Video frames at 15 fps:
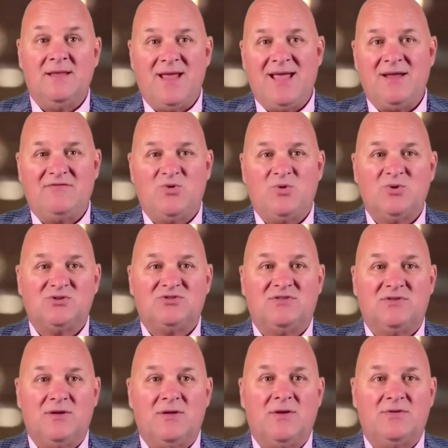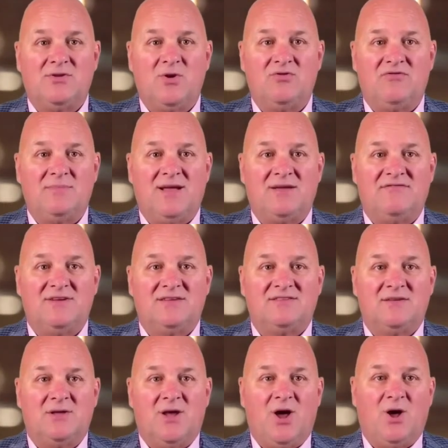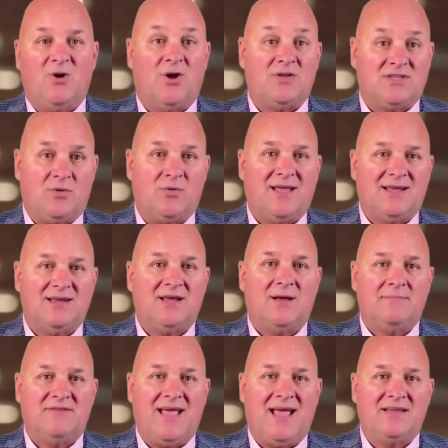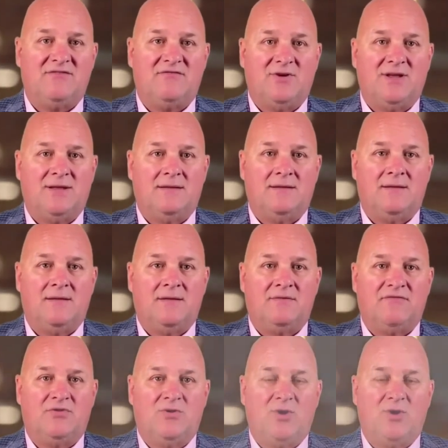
And of course, those benefits are also income tax-free for